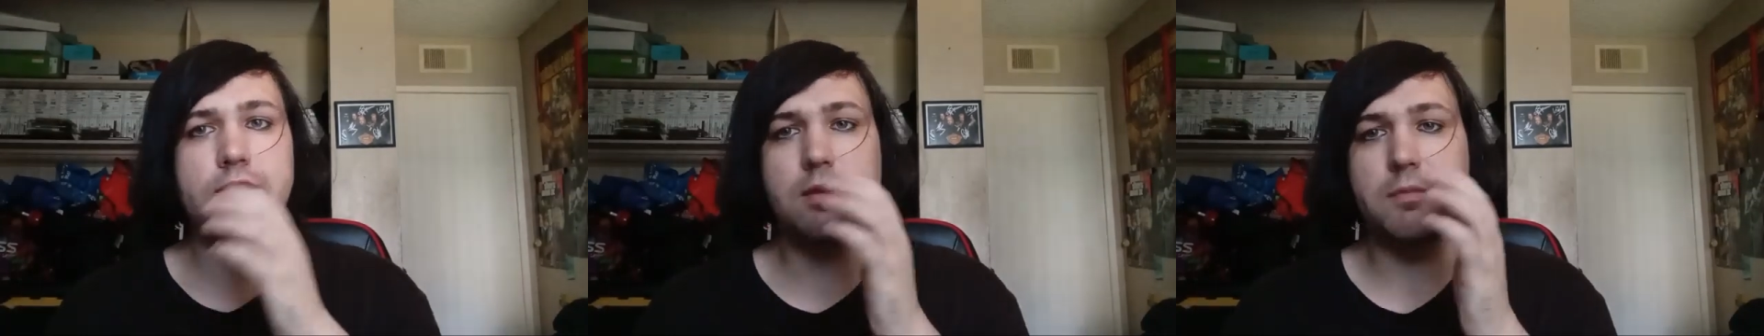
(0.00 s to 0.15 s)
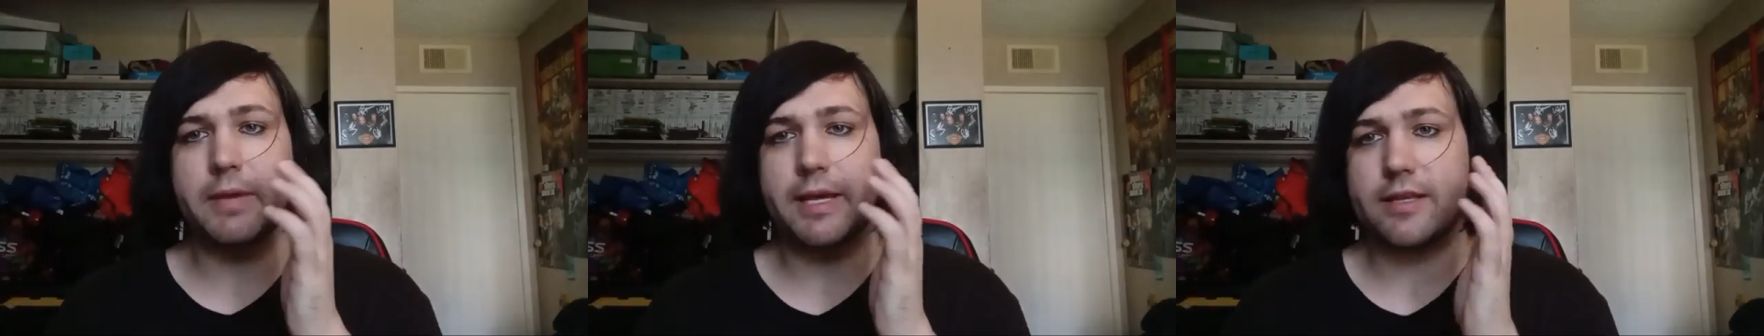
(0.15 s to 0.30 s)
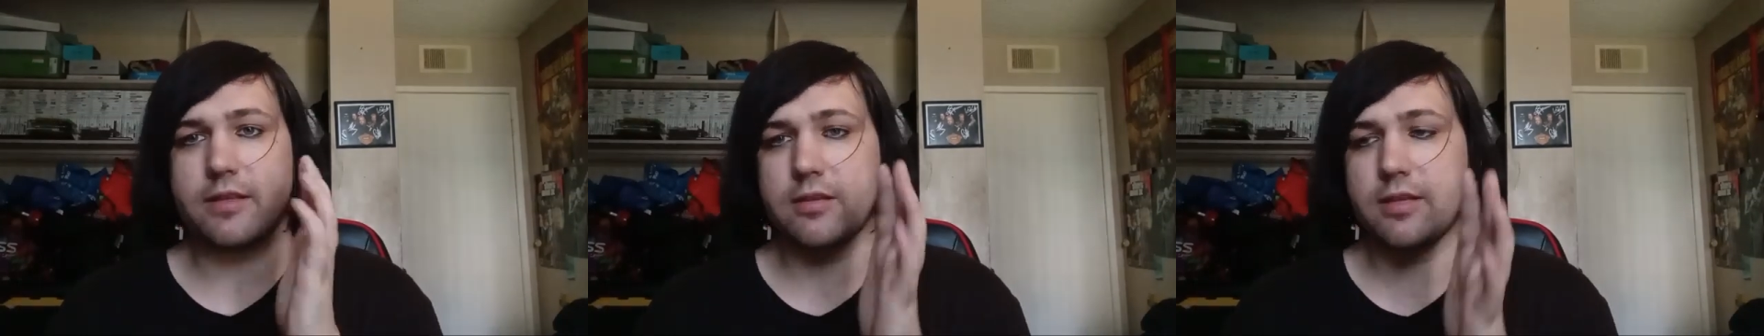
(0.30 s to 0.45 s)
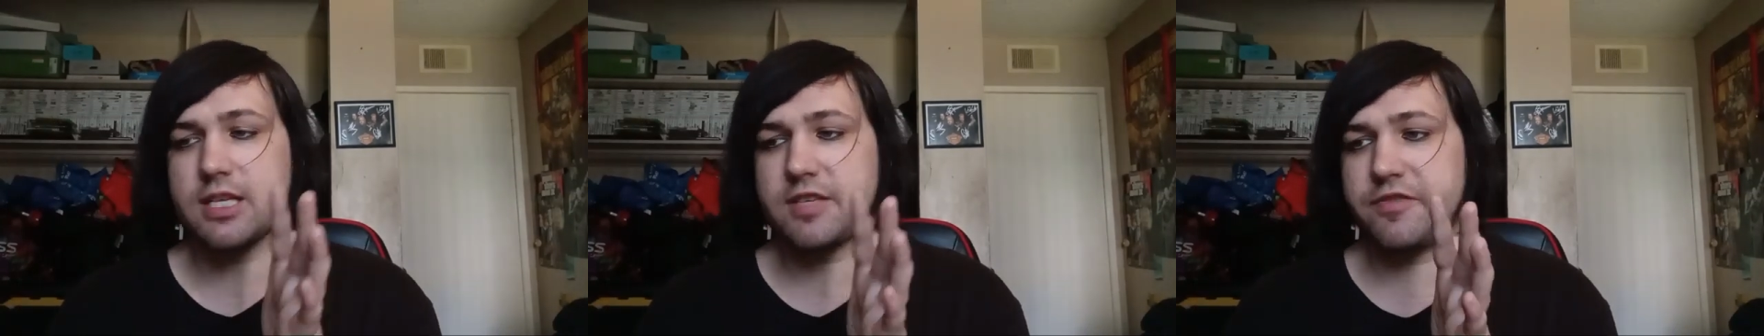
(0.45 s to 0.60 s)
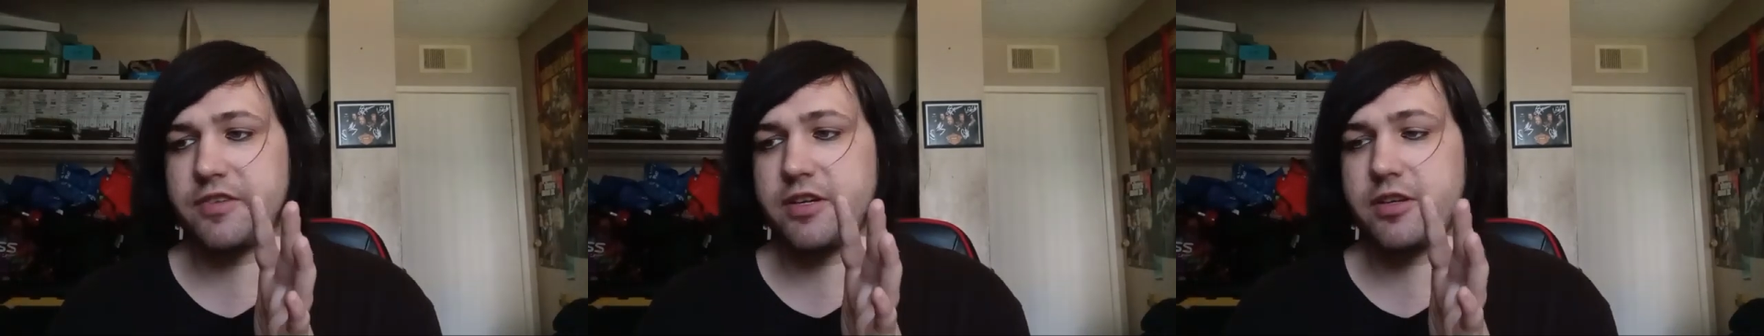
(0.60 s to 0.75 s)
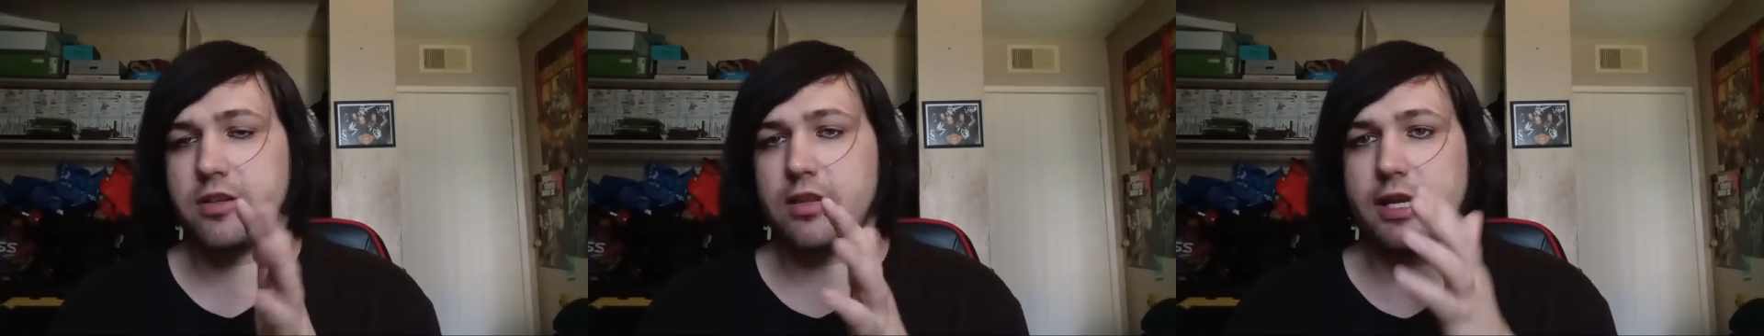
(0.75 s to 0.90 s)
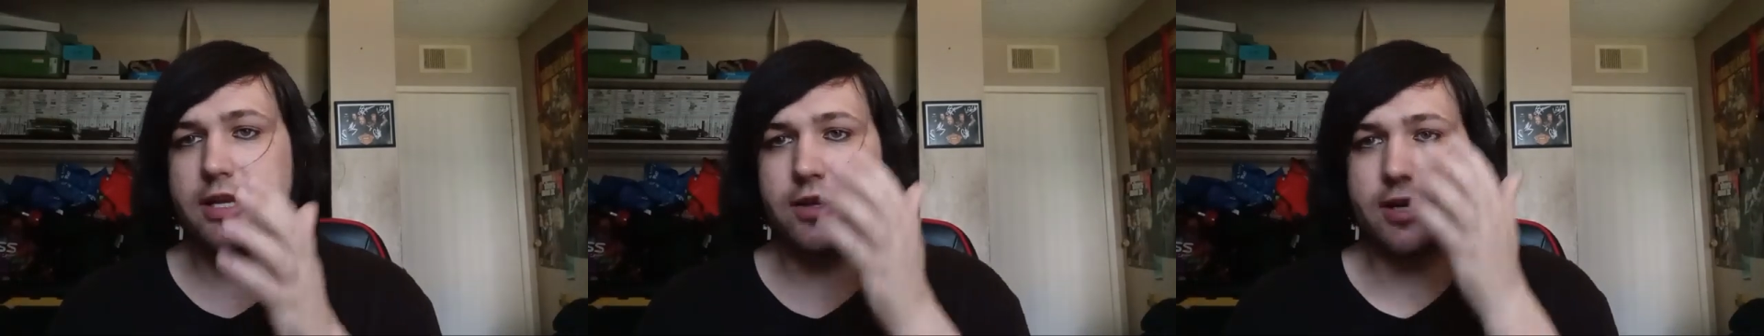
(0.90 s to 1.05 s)
make this video
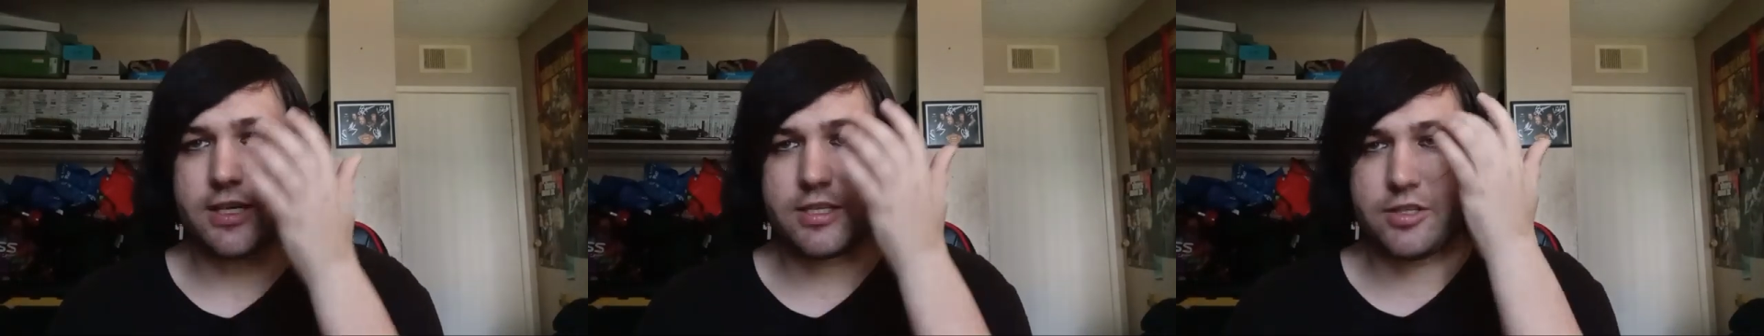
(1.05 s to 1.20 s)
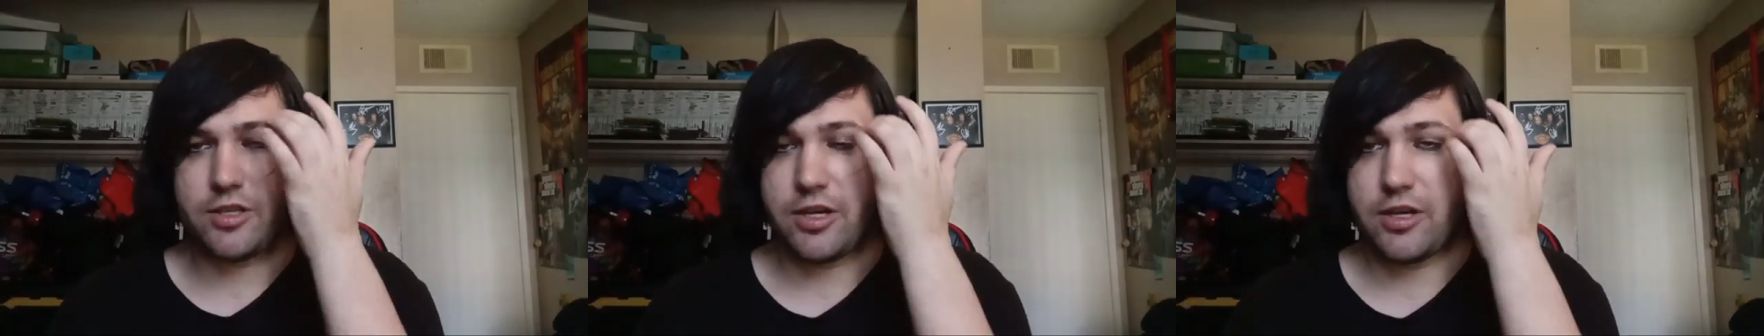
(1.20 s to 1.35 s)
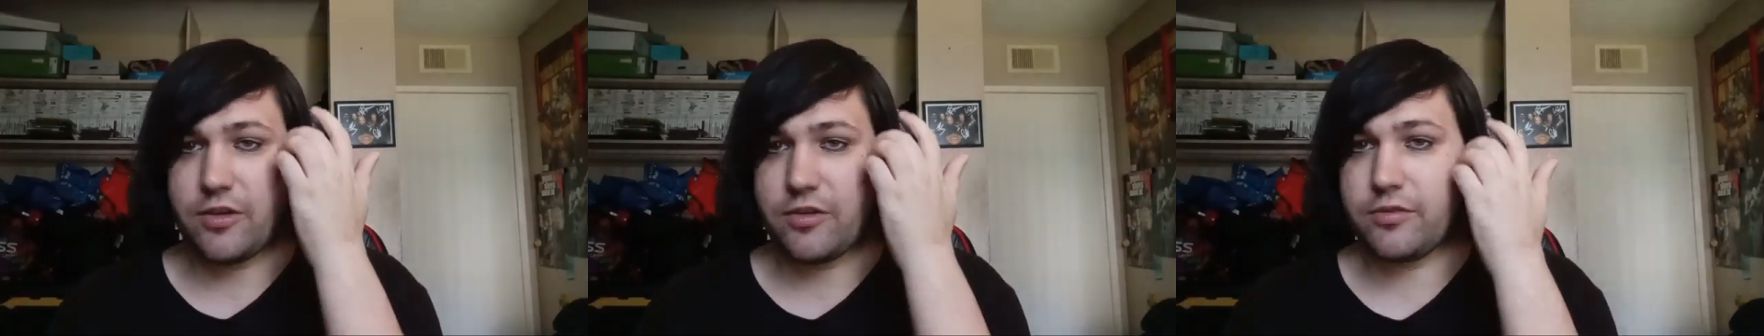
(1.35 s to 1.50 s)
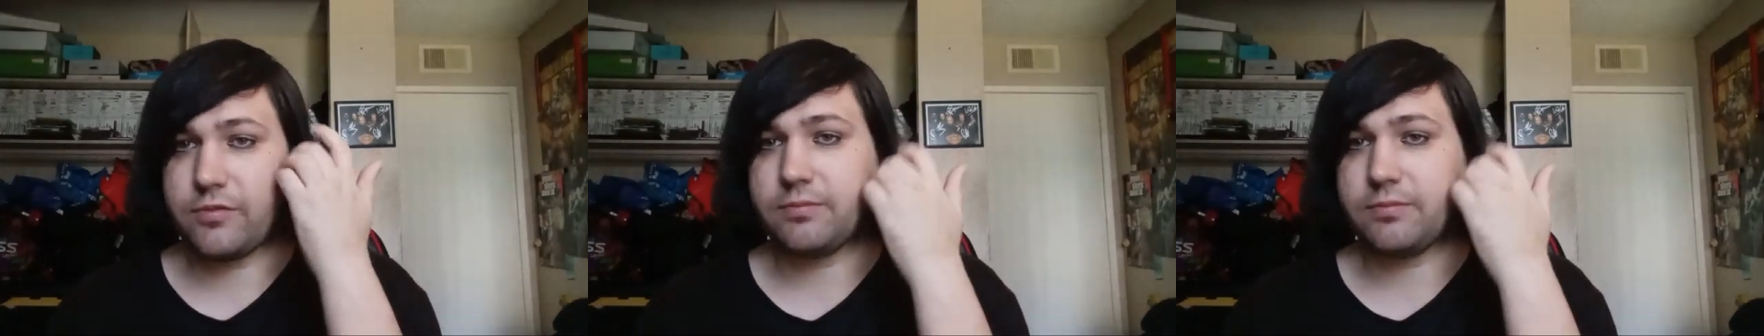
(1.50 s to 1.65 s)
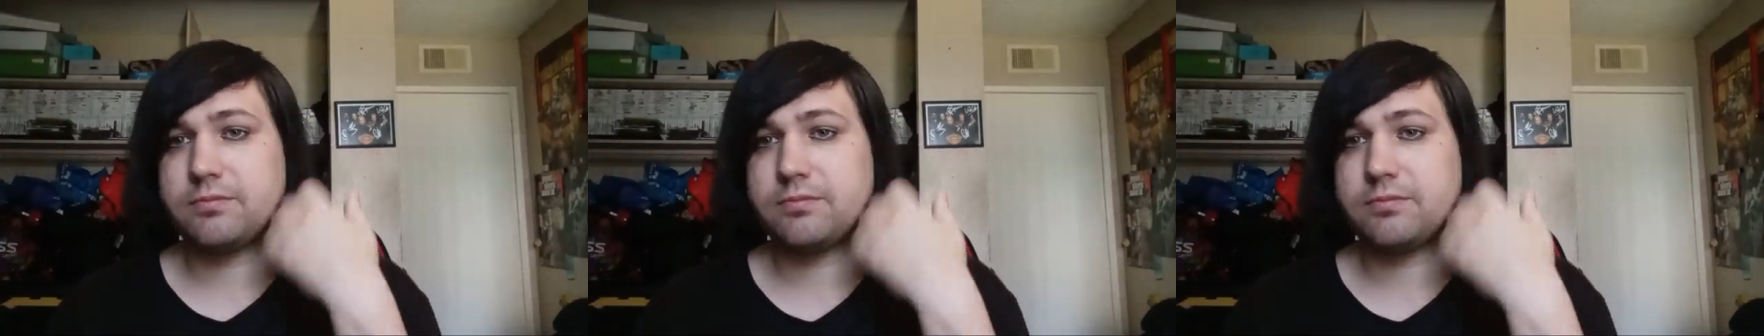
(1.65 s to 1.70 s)
let you guys know